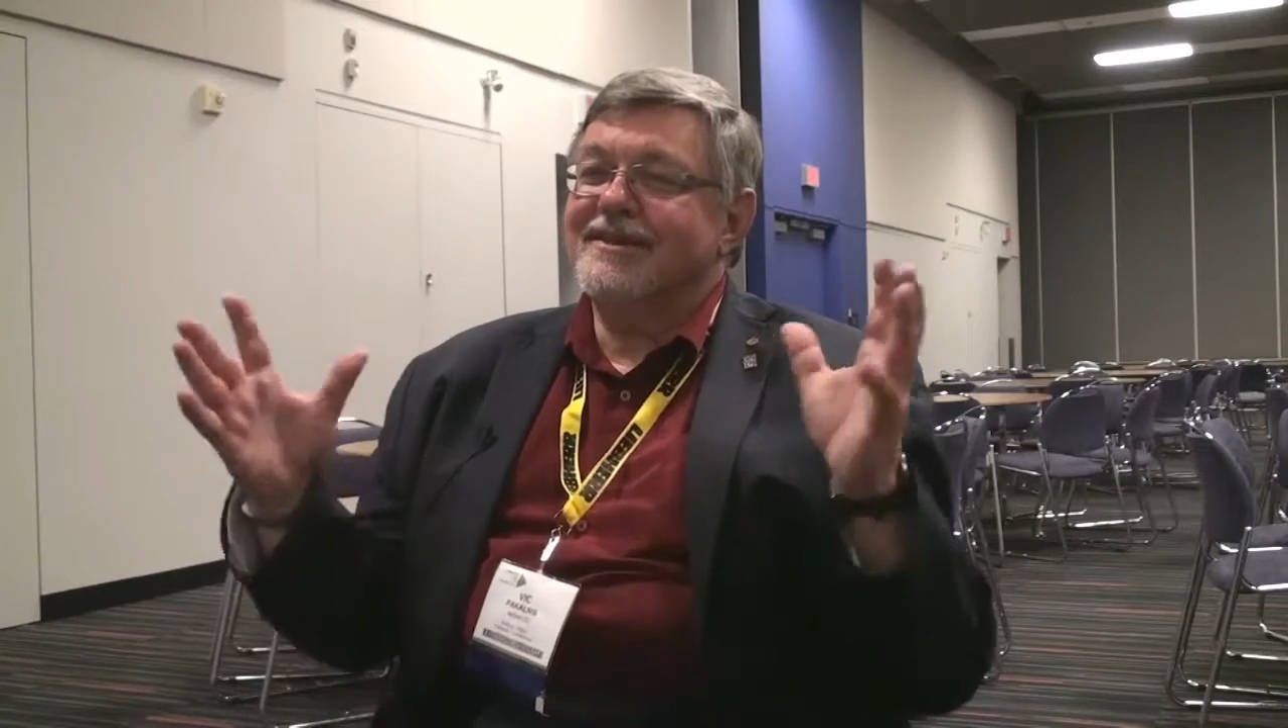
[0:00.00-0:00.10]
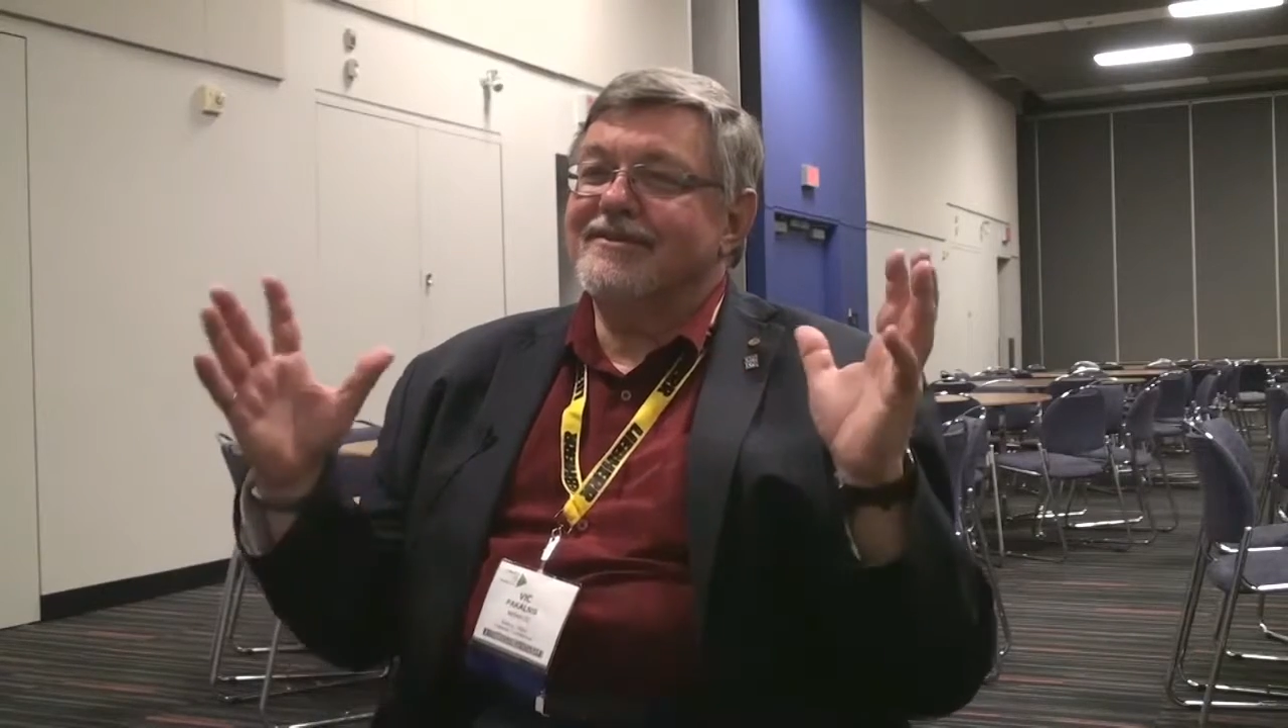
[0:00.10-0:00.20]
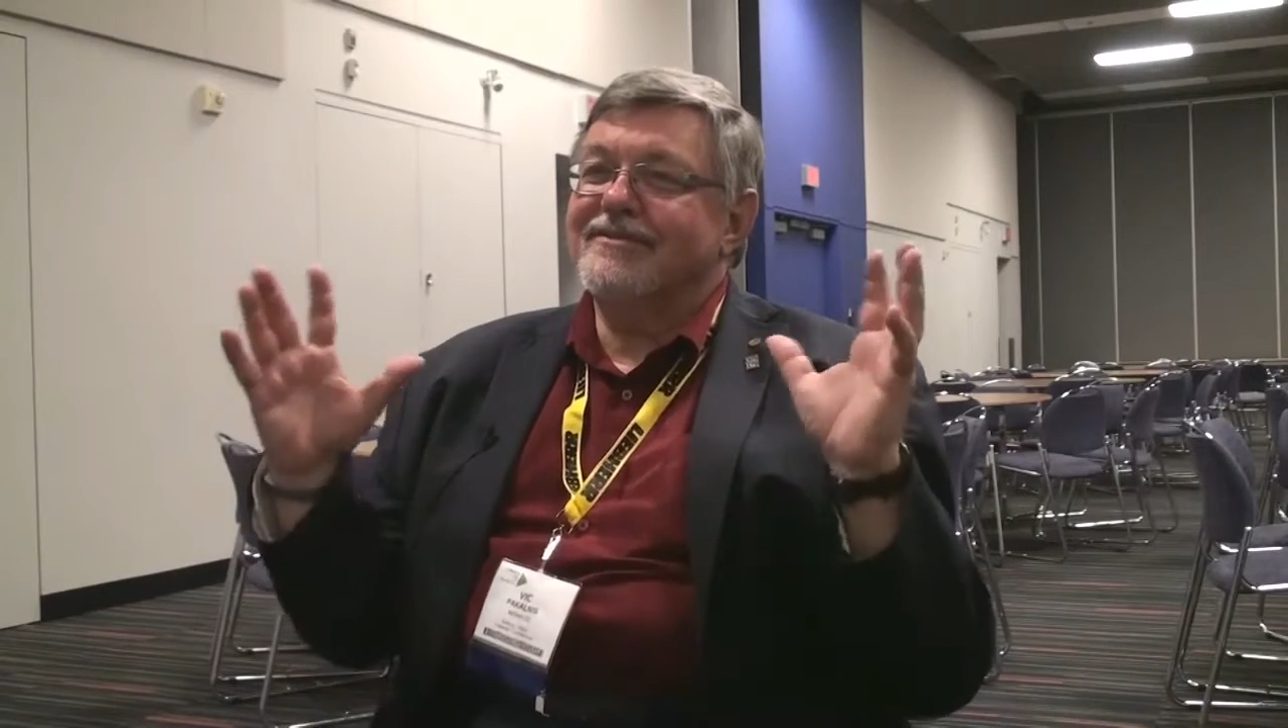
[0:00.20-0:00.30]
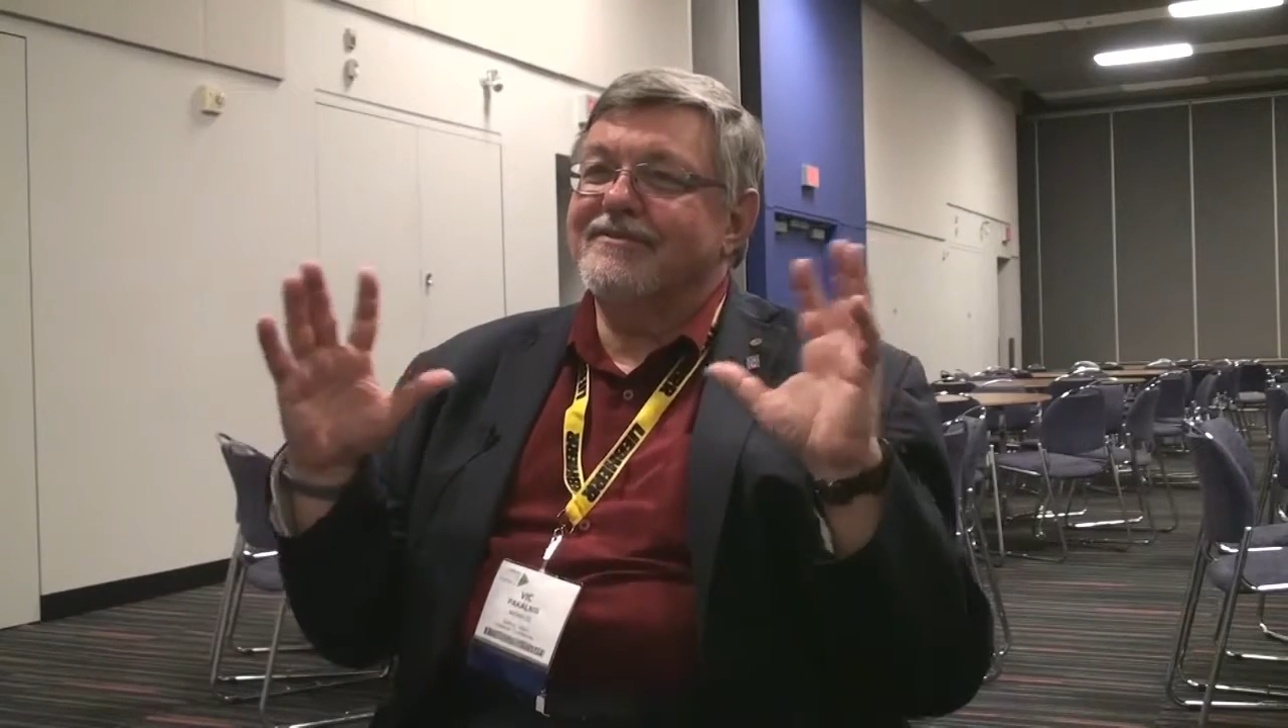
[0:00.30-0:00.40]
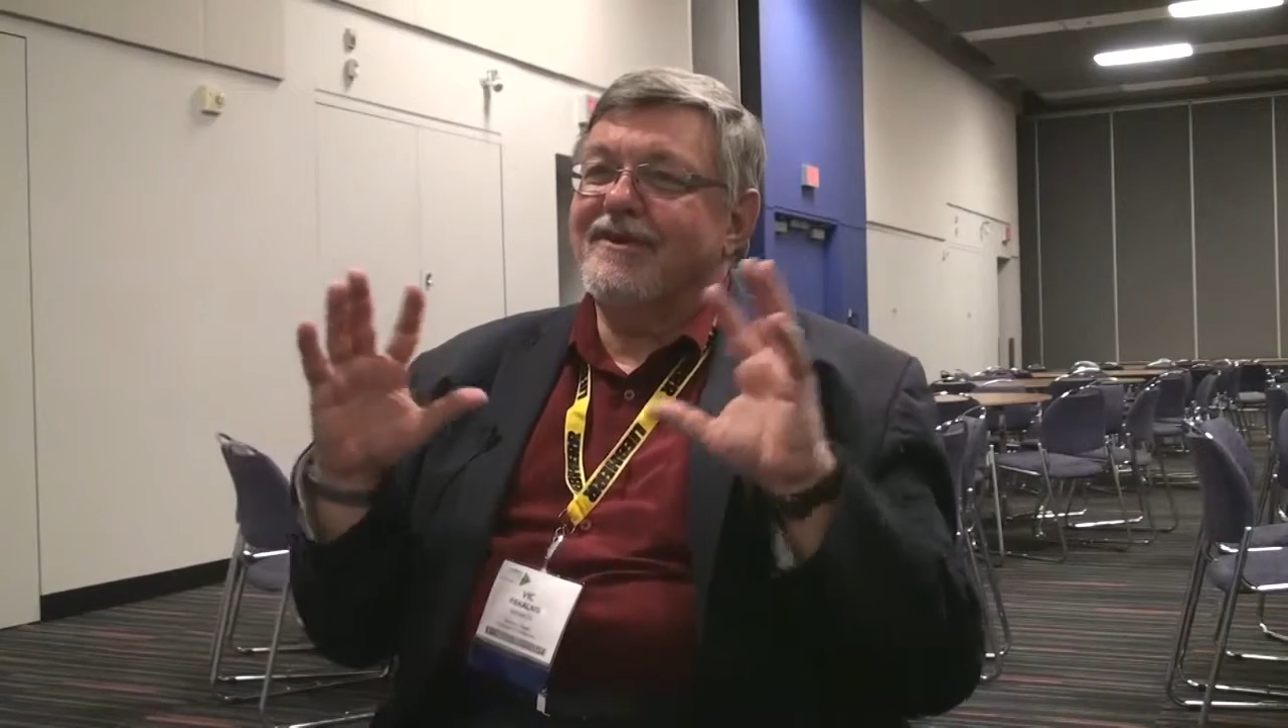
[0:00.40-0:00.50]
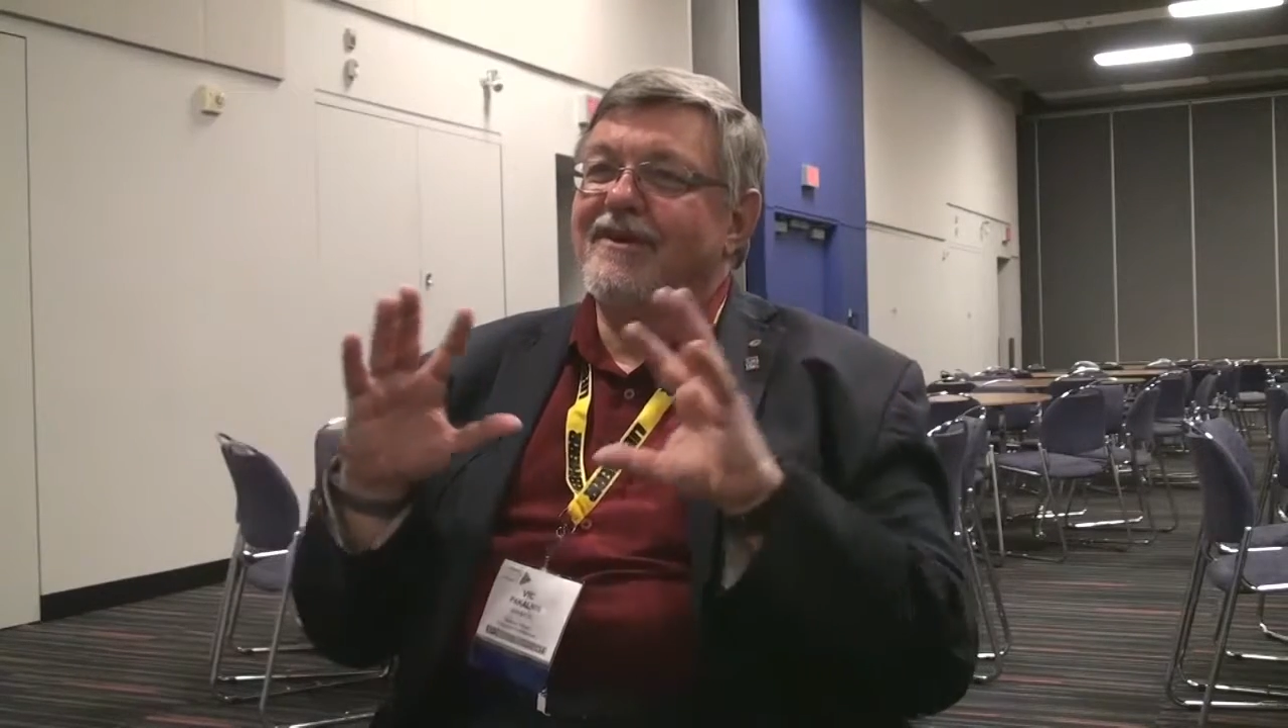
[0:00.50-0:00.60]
of